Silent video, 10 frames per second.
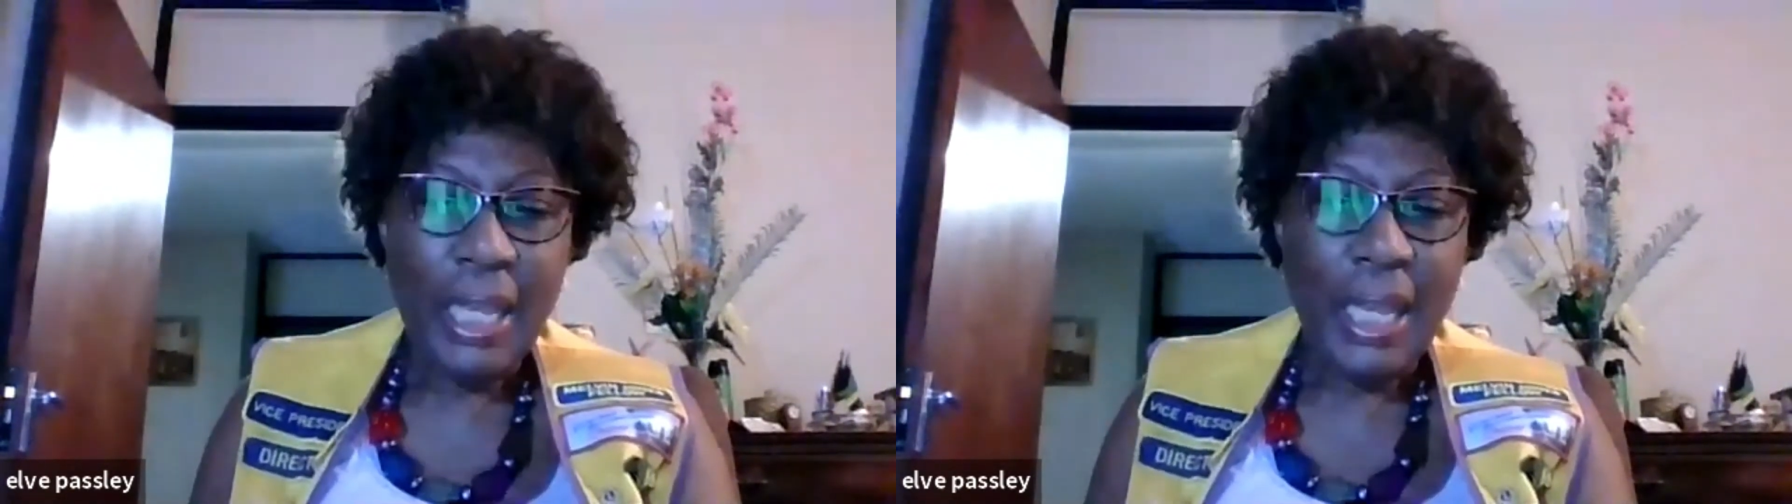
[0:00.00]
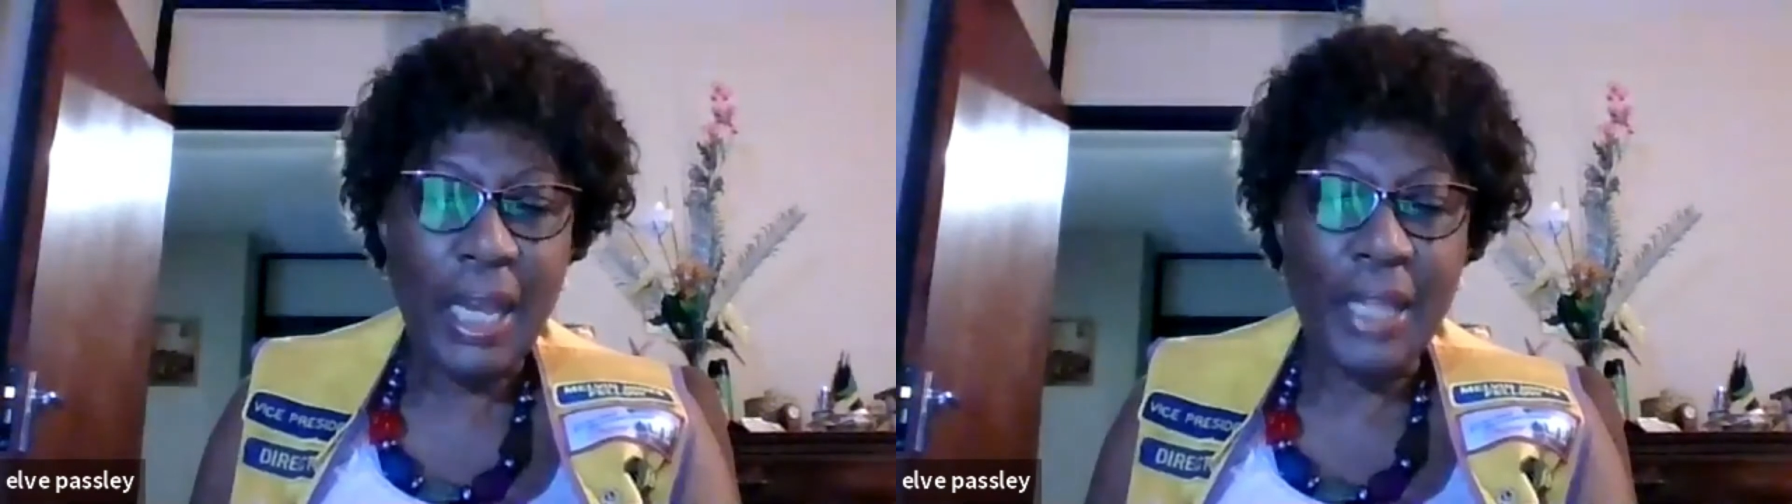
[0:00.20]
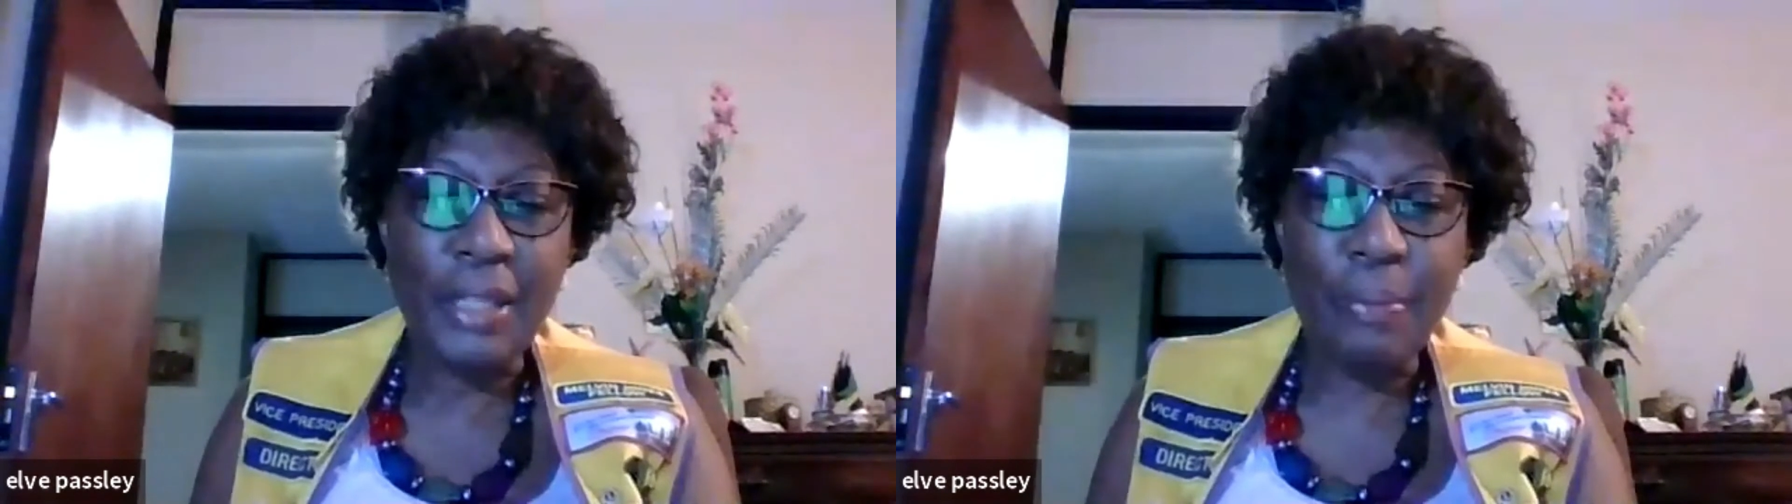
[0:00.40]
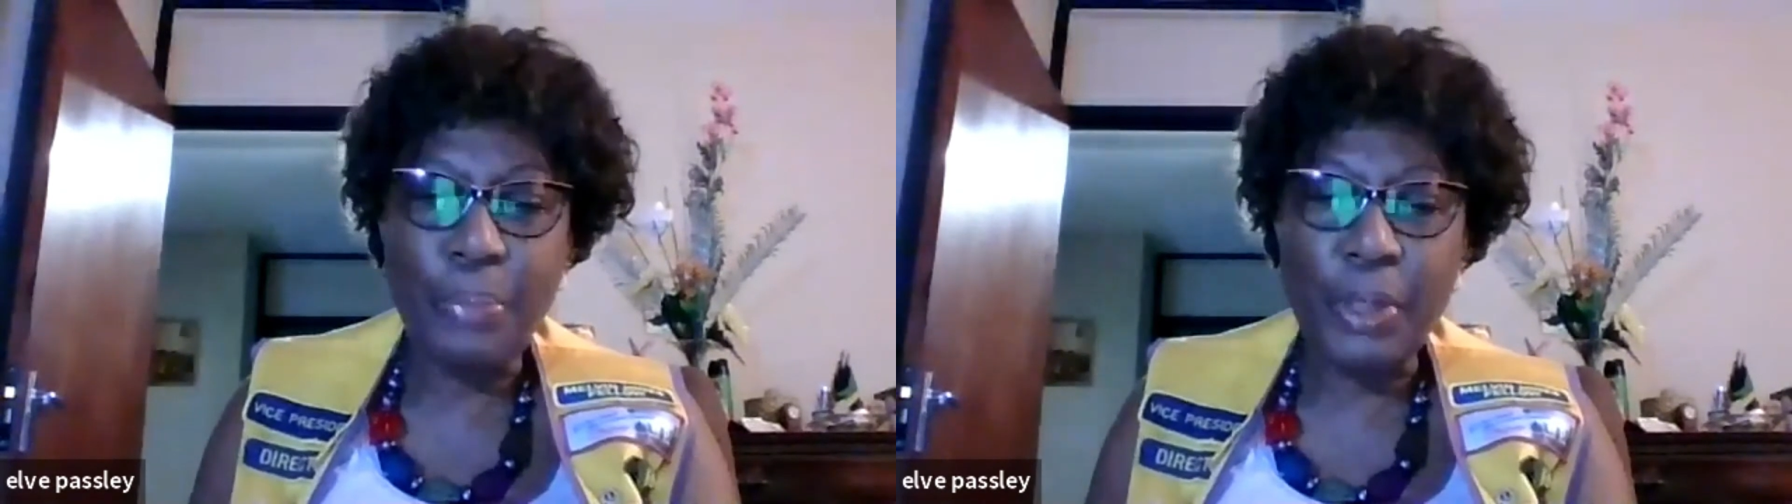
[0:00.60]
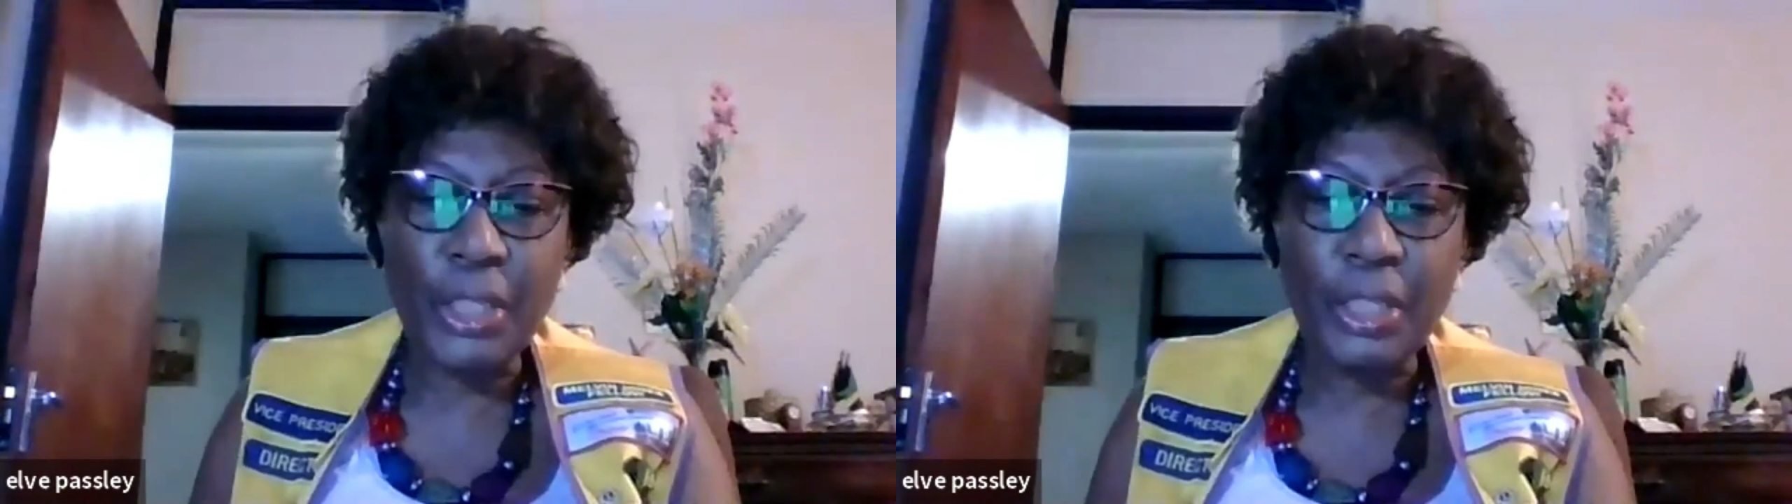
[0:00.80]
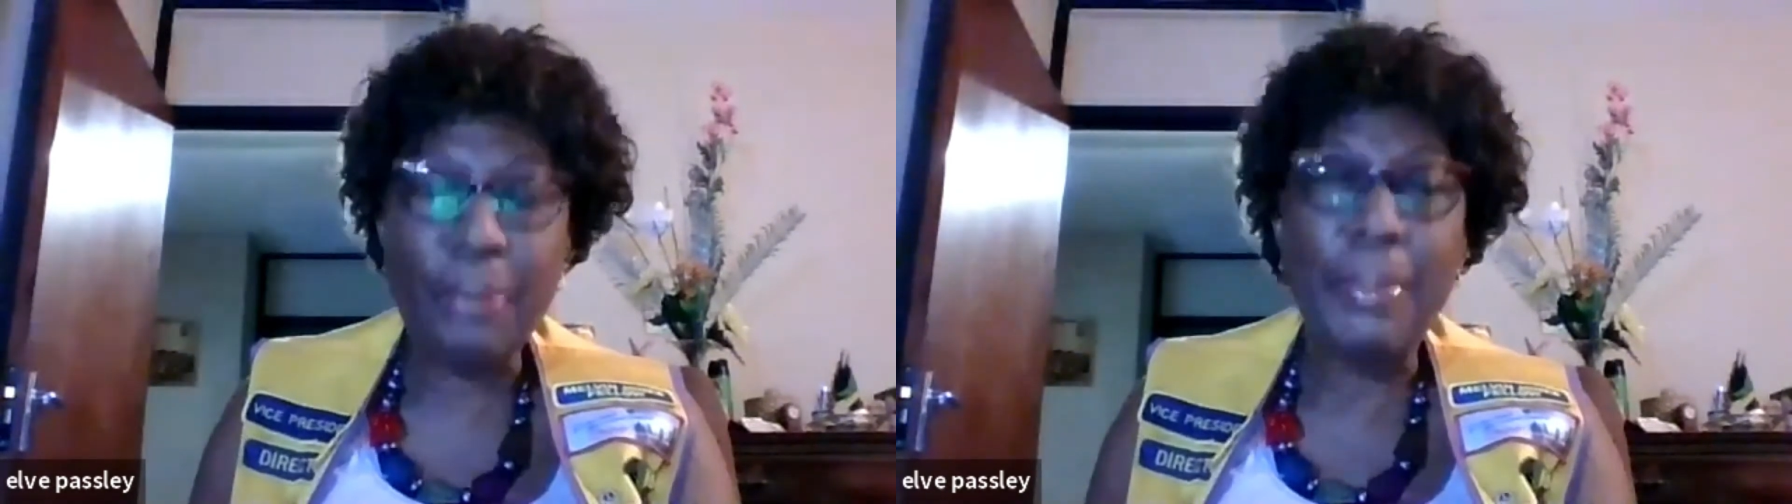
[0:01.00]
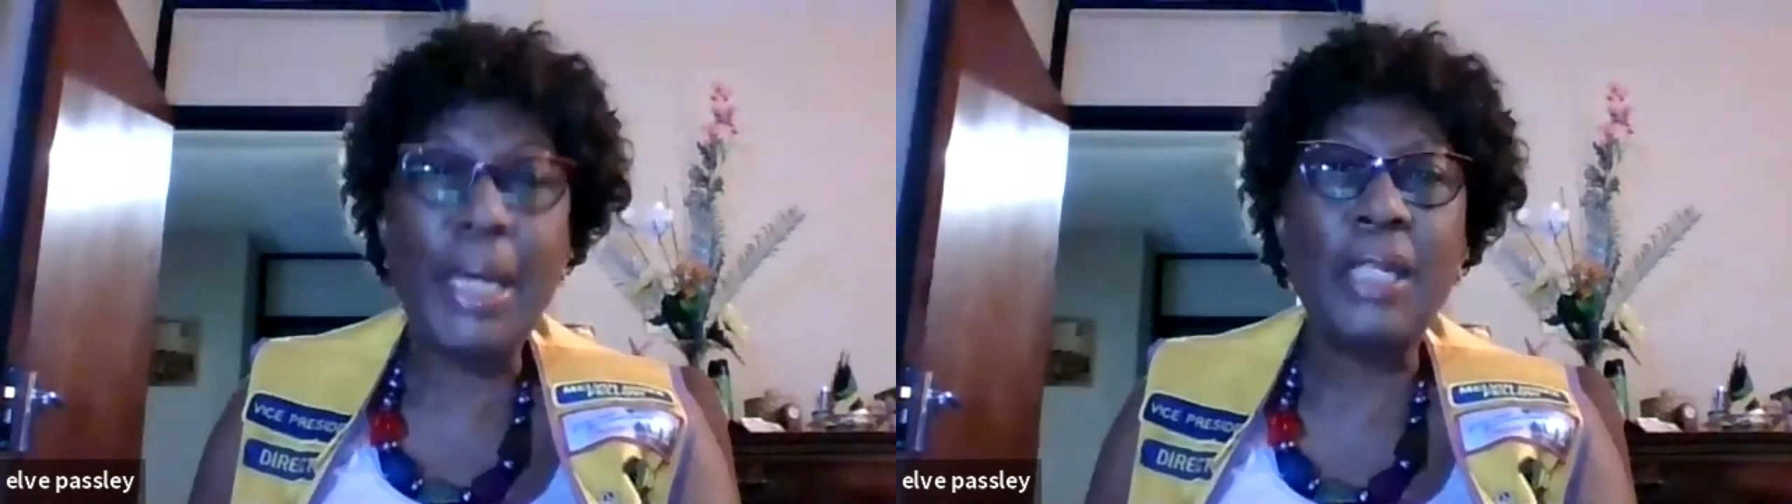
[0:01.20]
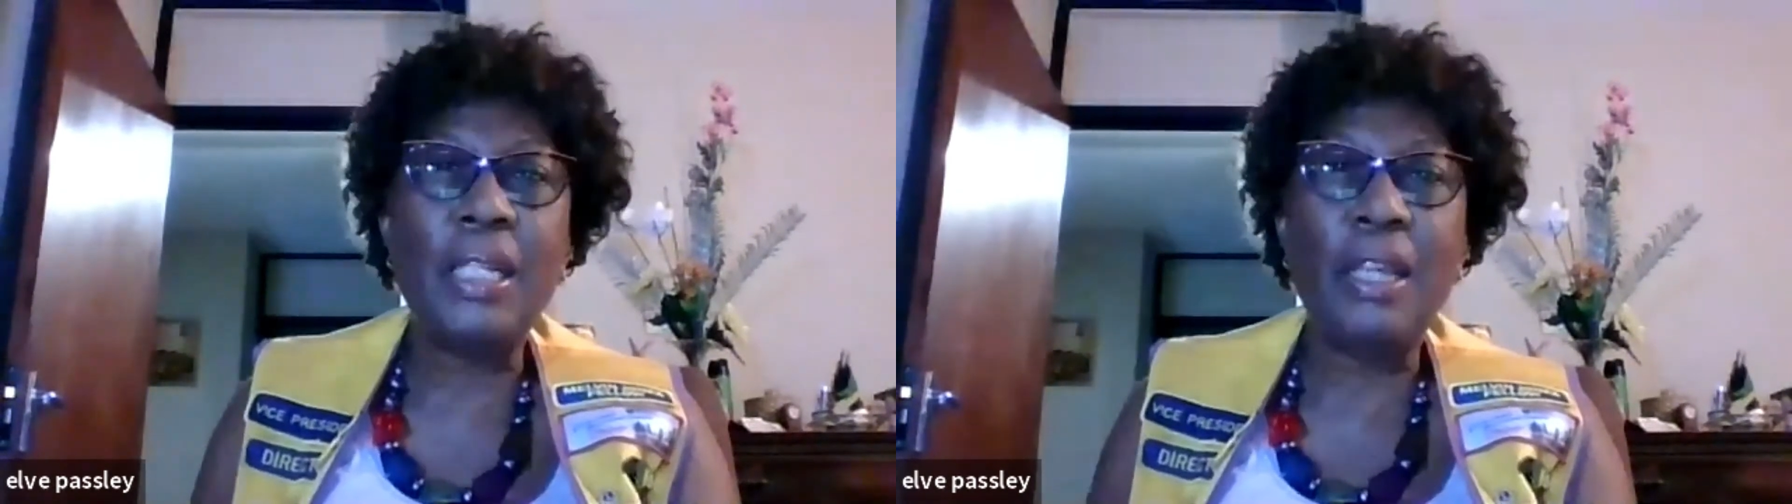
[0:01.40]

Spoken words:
at the Bustamante